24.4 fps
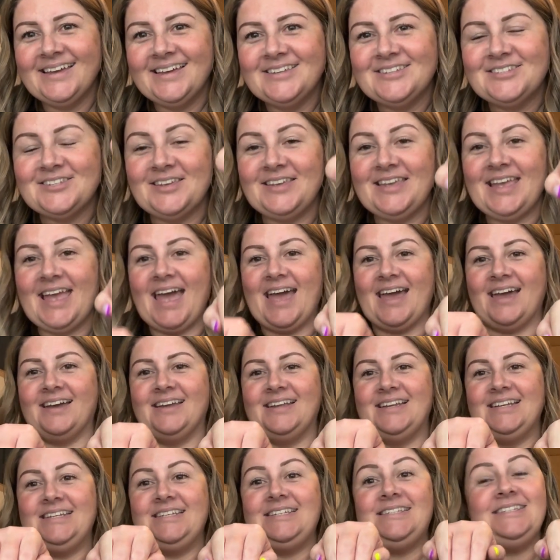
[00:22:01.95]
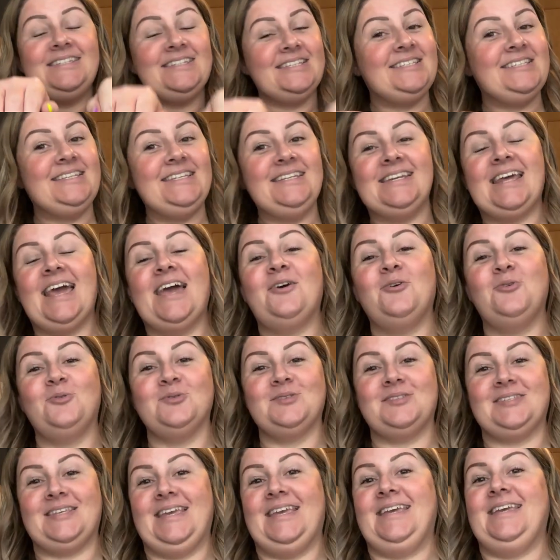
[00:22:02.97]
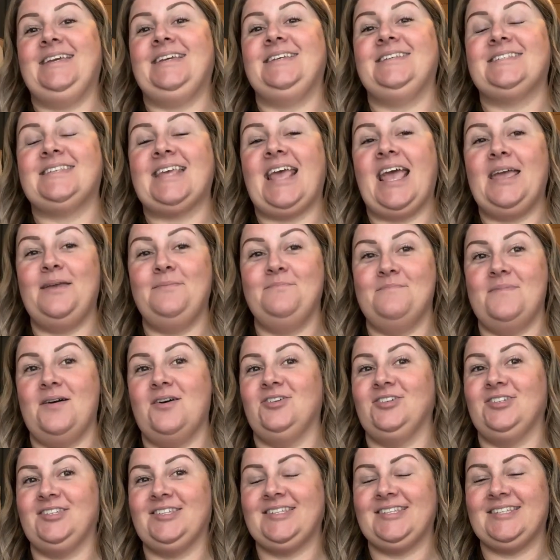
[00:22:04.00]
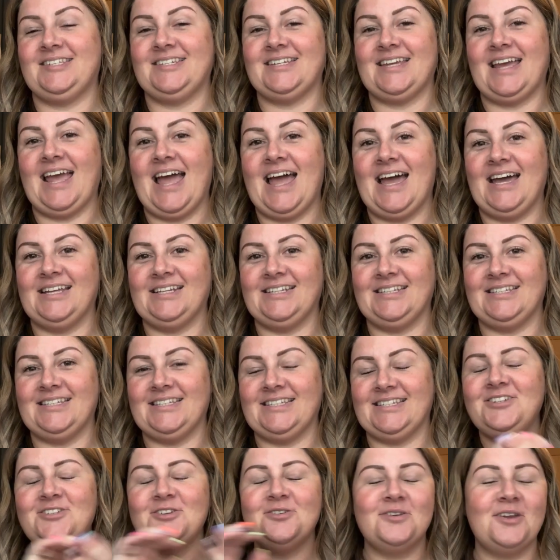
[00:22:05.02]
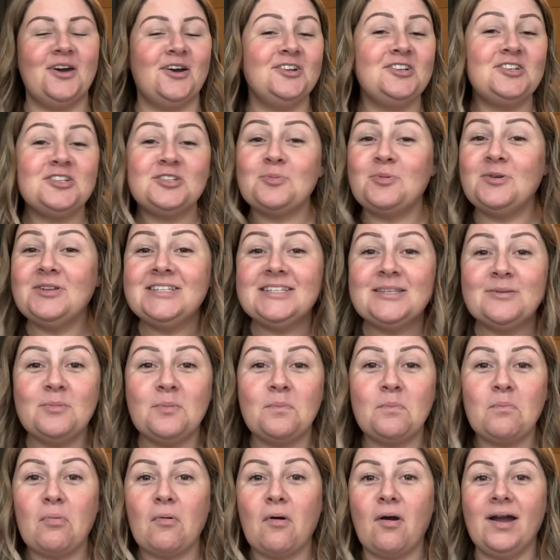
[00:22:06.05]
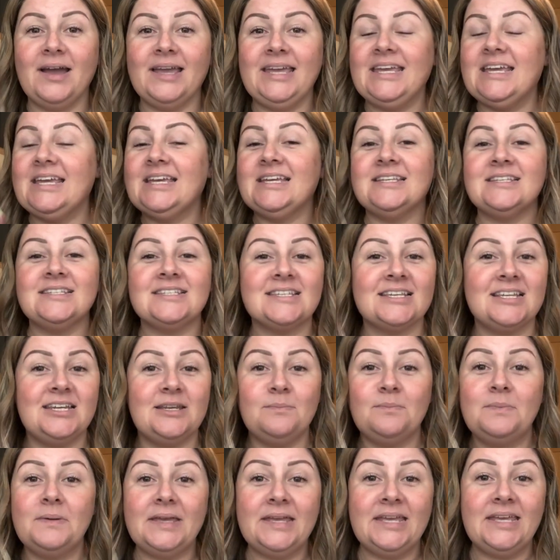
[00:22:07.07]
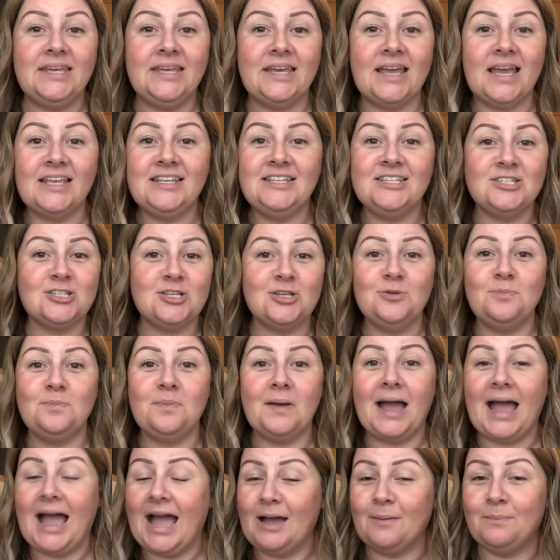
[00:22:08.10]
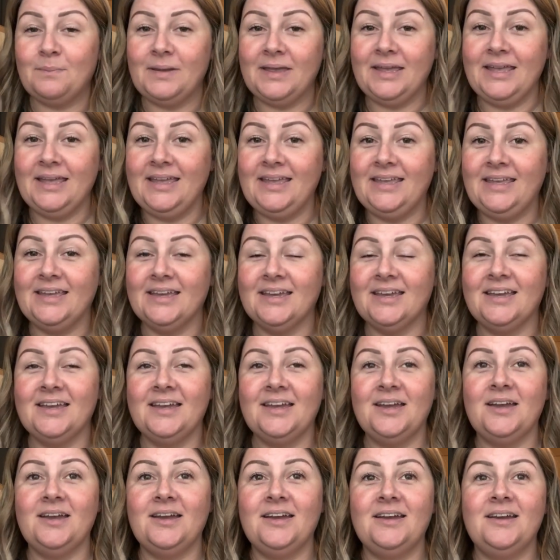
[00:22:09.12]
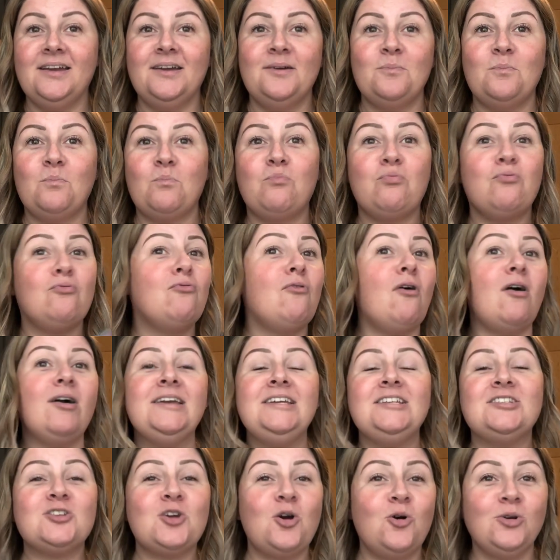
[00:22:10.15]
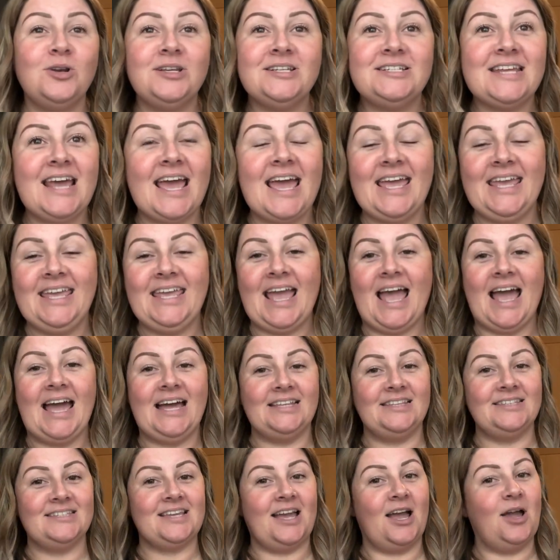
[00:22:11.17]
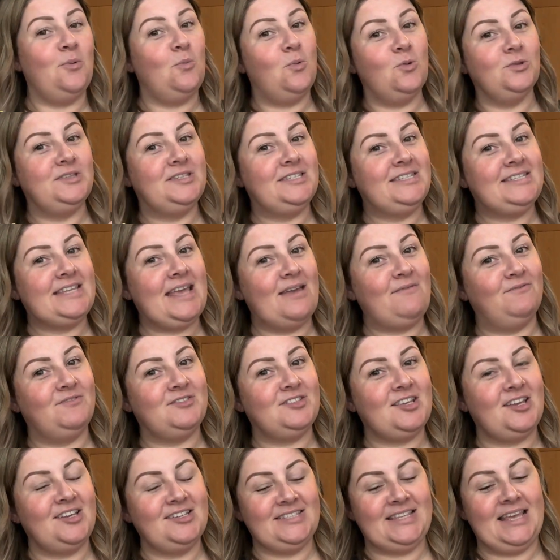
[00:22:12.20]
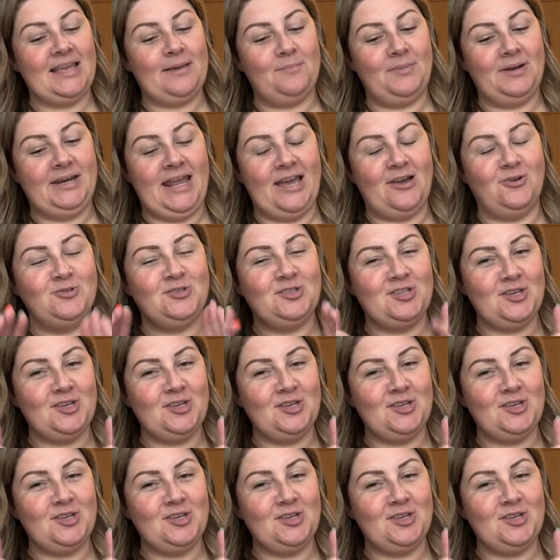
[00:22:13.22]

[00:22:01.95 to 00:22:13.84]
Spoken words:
So yeah, Disney nails is a must. And I don't know, I just wanted something bright. It's going to be a super happy, bright holiday, and I wanted to emphasize that in my nails.